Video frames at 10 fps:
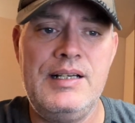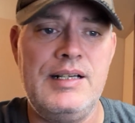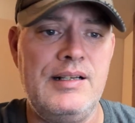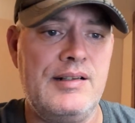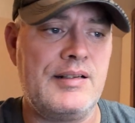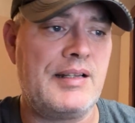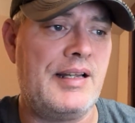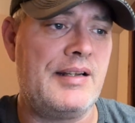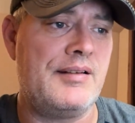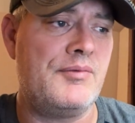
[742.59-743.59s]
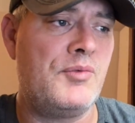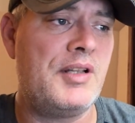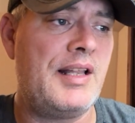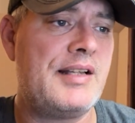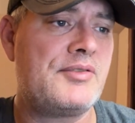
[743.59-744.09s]
uh, I got one
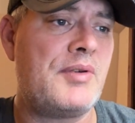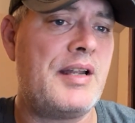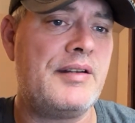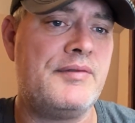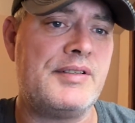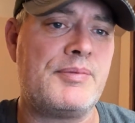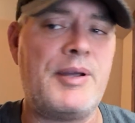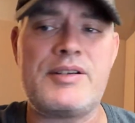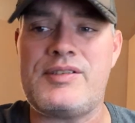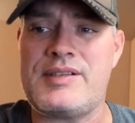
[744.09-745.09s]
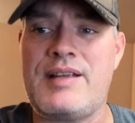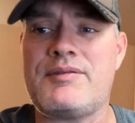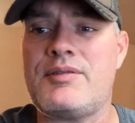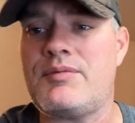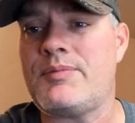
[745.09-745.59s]
last round of inspections
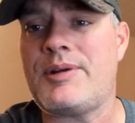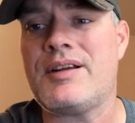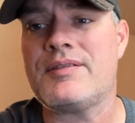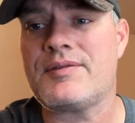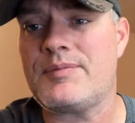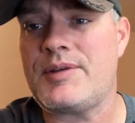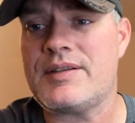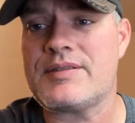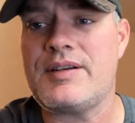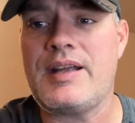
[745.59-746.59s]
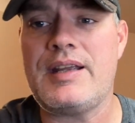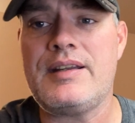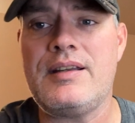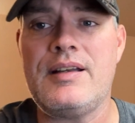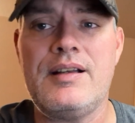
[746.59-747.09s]
after the repairs from yesterday
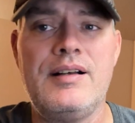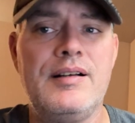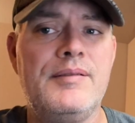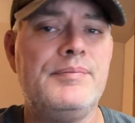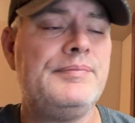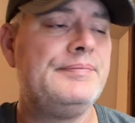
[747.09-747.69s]
um,